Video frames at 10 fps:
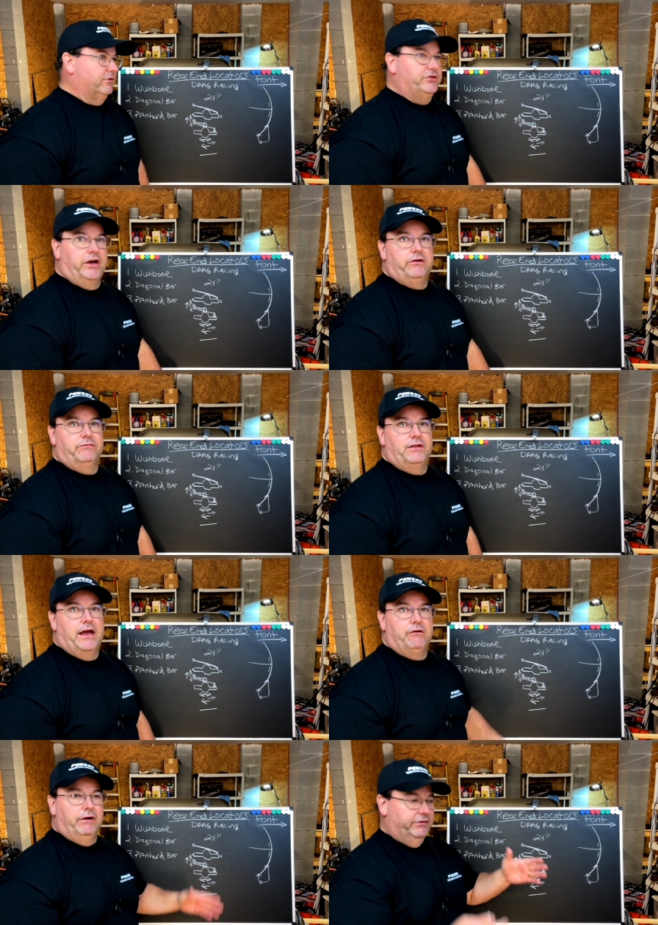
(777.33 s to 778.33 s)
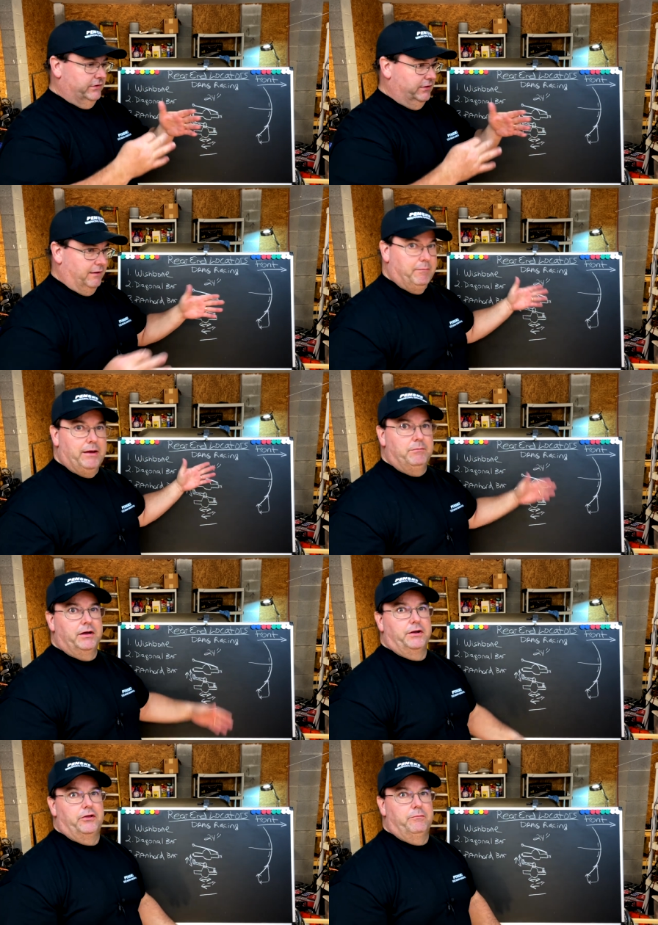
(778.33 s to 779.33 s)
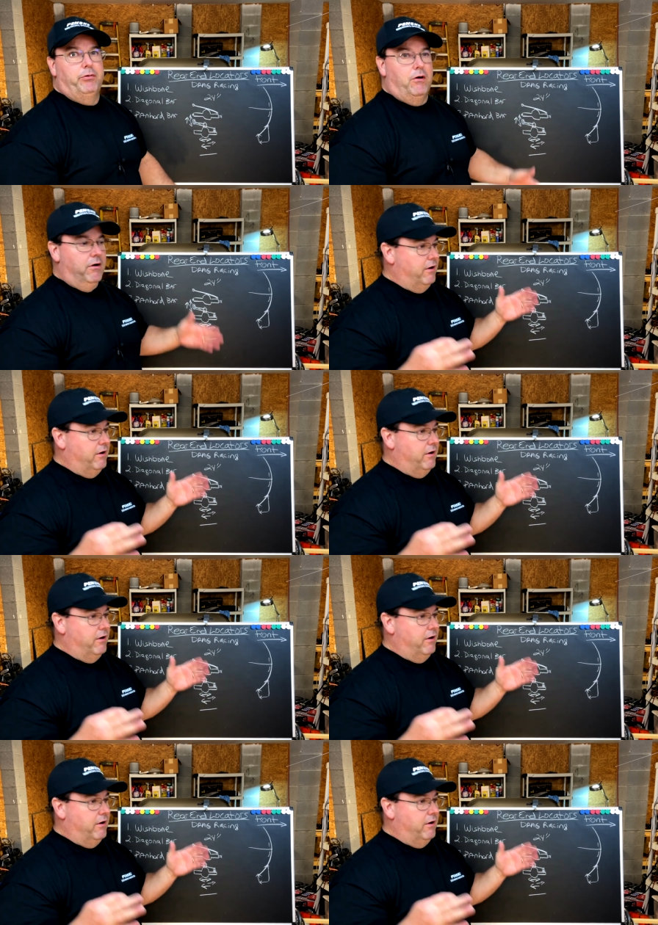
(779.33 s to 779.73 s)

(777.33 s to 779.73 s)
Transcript: to Checker Flag Racing. They made me another bar,